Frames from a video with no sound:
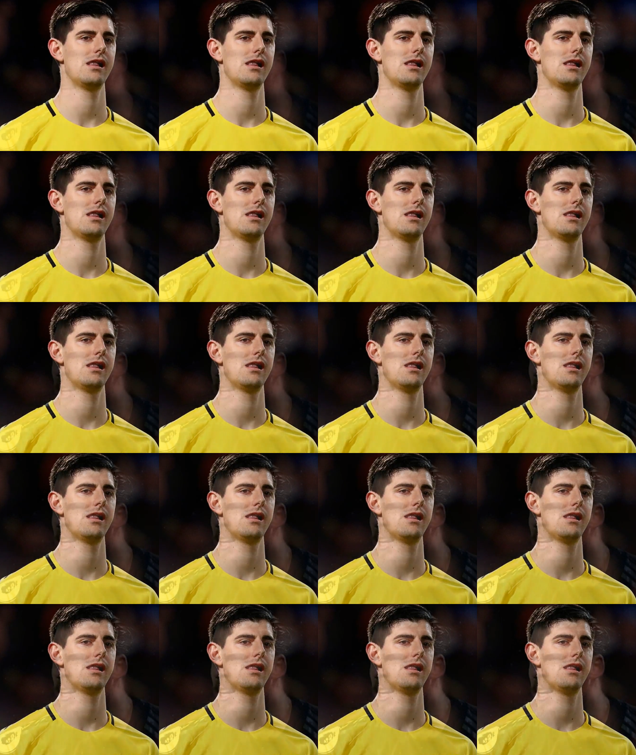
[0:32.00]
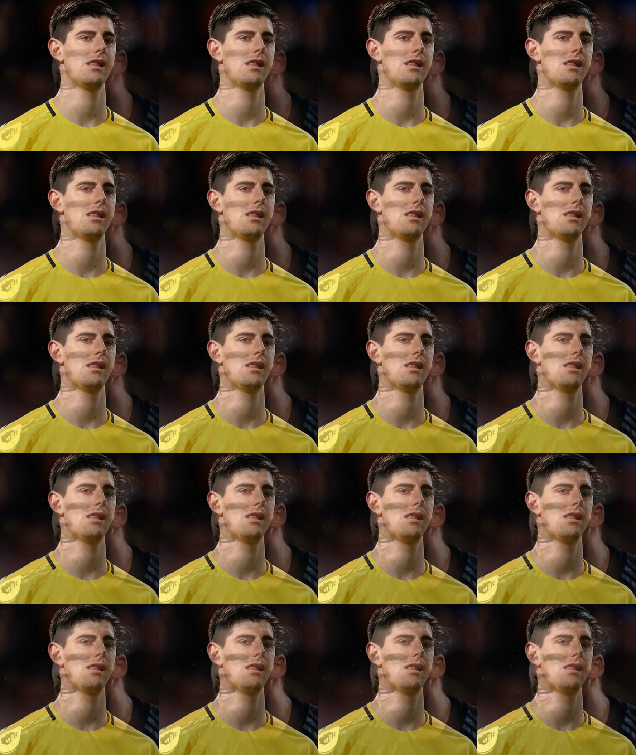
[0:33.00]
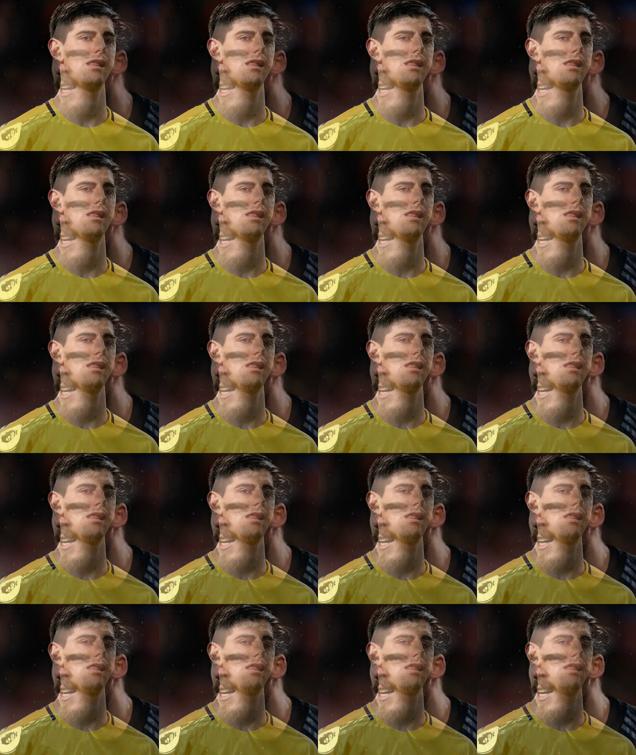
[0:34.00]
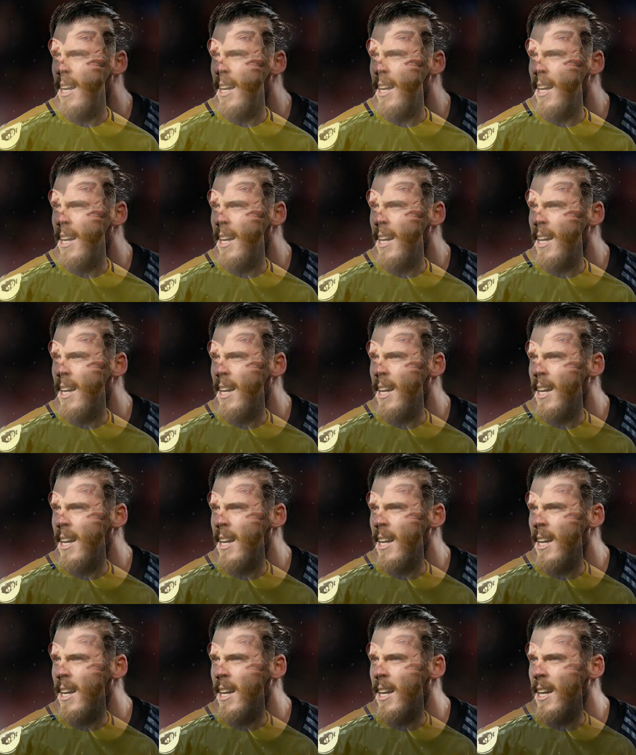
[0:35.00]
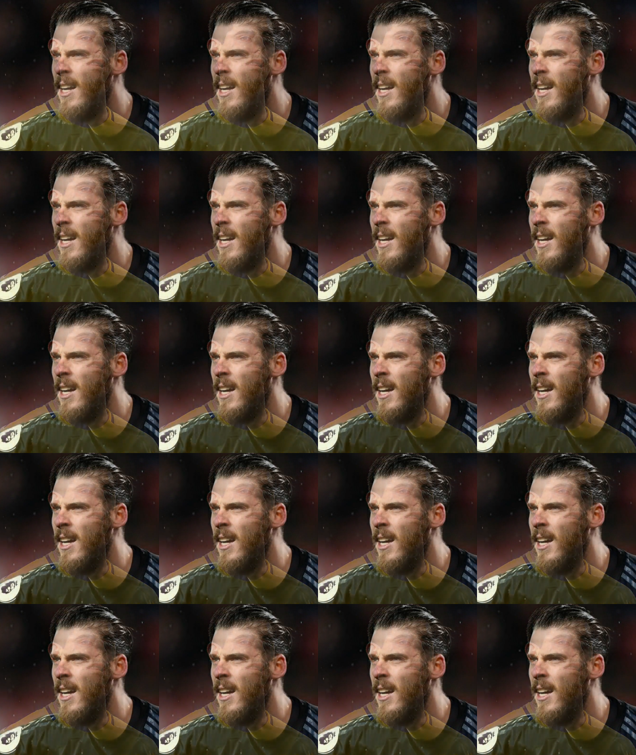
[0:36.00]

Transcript: (silence)